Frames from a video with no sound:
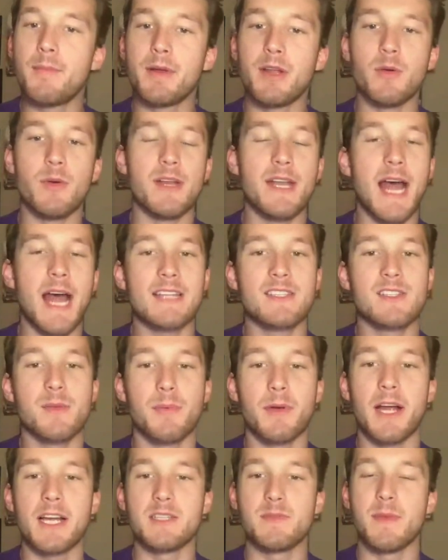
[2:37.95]
but it would not
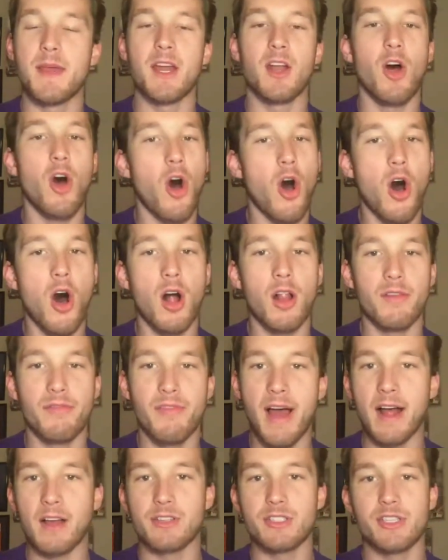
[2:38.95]
surprise me at all
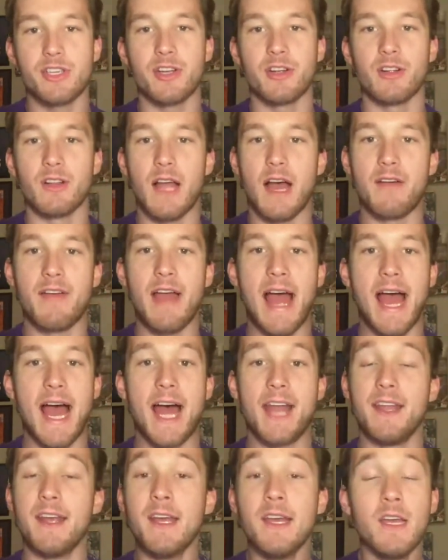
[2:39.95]
if Alex Kirilloff
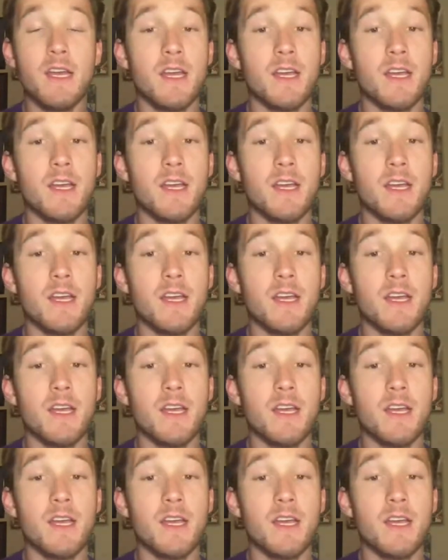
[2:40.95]
had